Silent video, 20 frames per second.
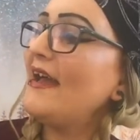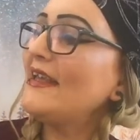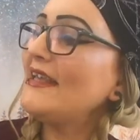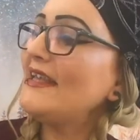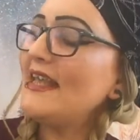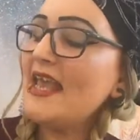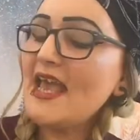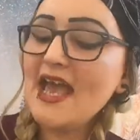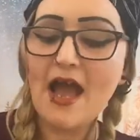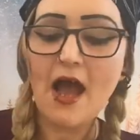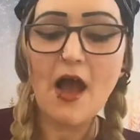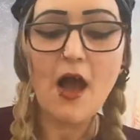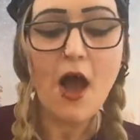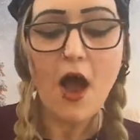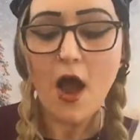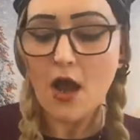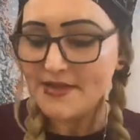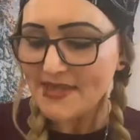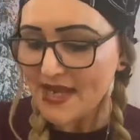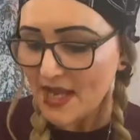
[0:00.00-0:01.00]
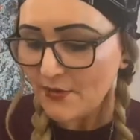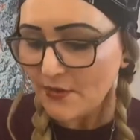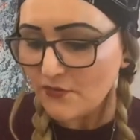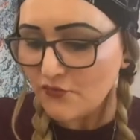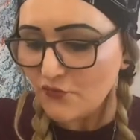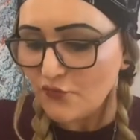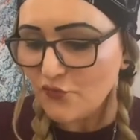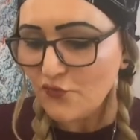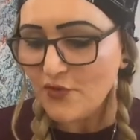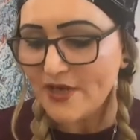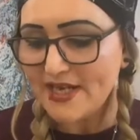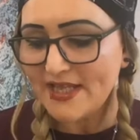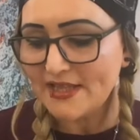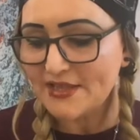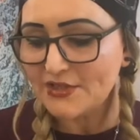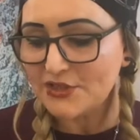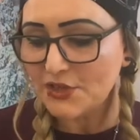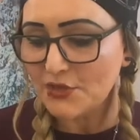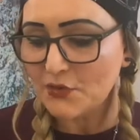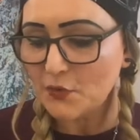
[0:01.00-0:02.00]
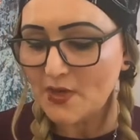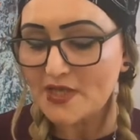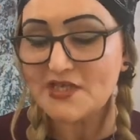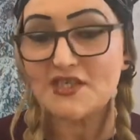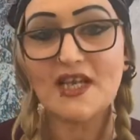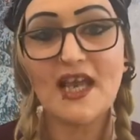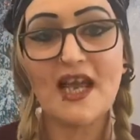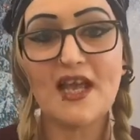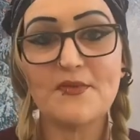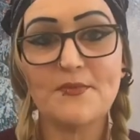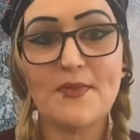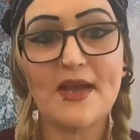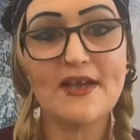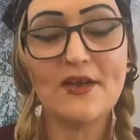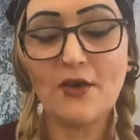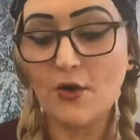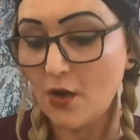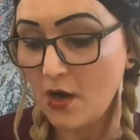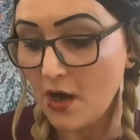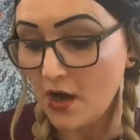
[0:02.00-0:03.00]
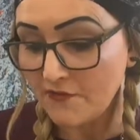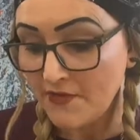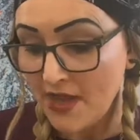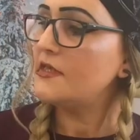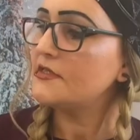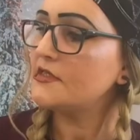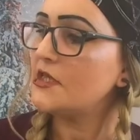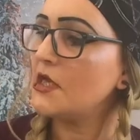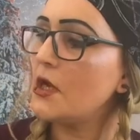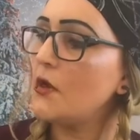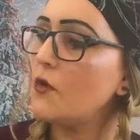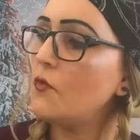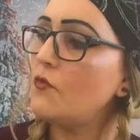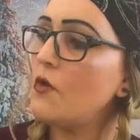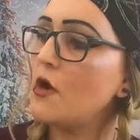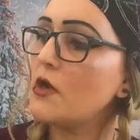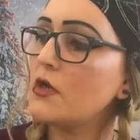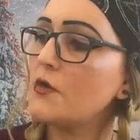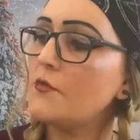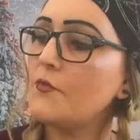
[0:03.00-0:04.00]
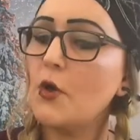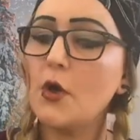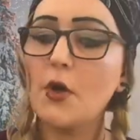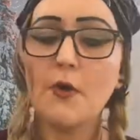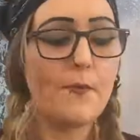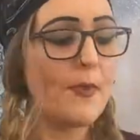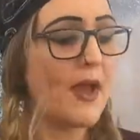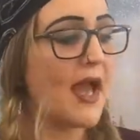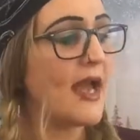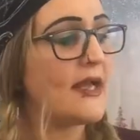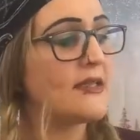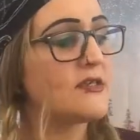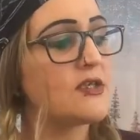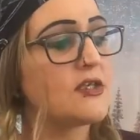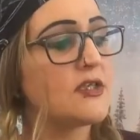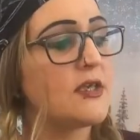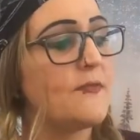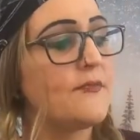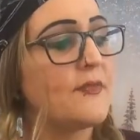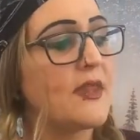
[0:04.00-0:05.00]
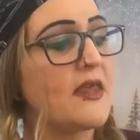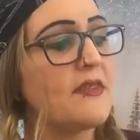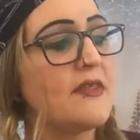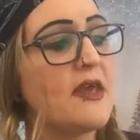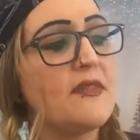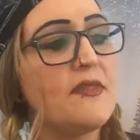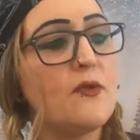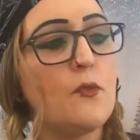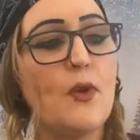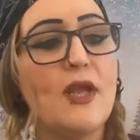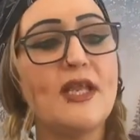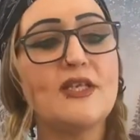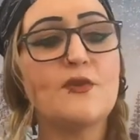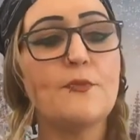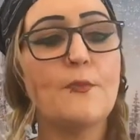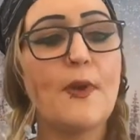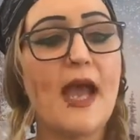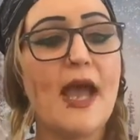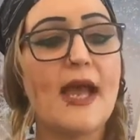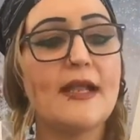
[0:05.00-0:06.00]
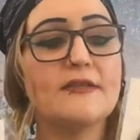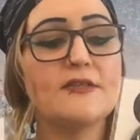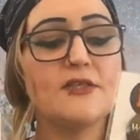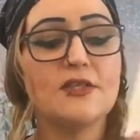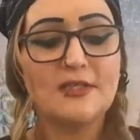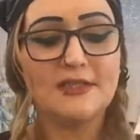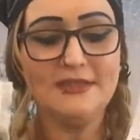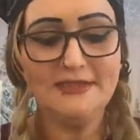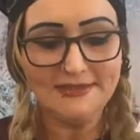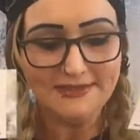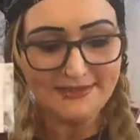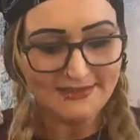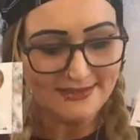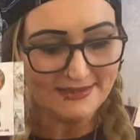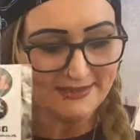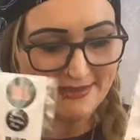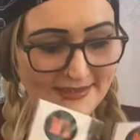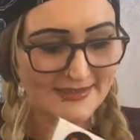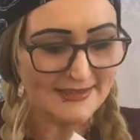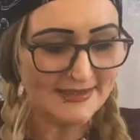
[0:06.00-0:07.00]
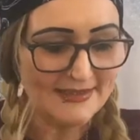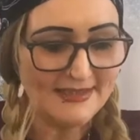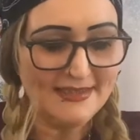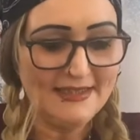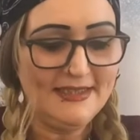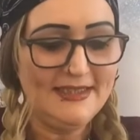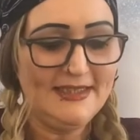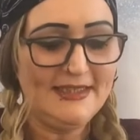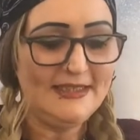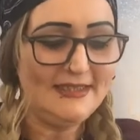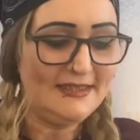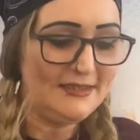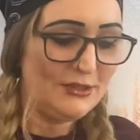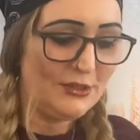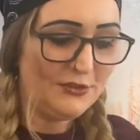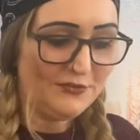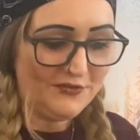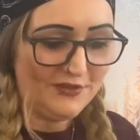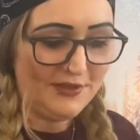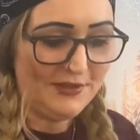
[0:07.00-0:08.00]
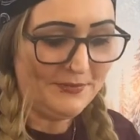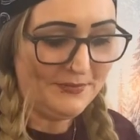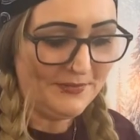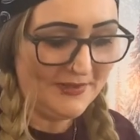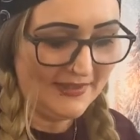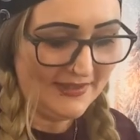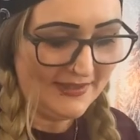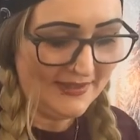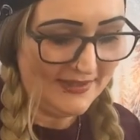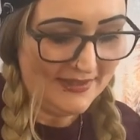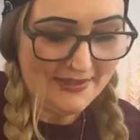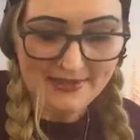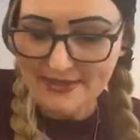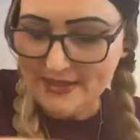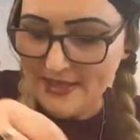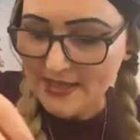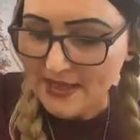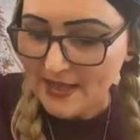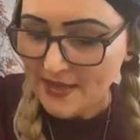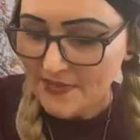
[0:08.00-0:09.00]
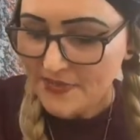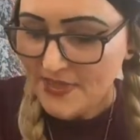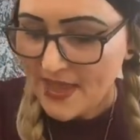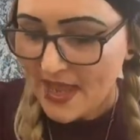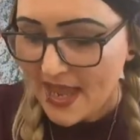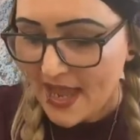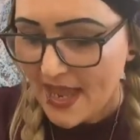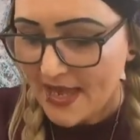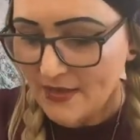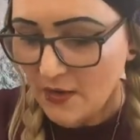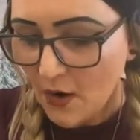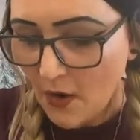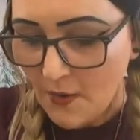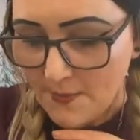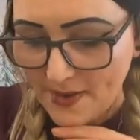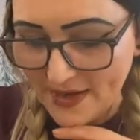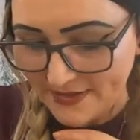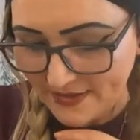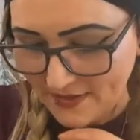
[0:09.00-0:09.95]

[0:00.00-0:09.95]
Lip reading: Yeah, oh, now I really do wish I had my cut off. So rock and roll badge and then the witch badge. I love them. And then, oh my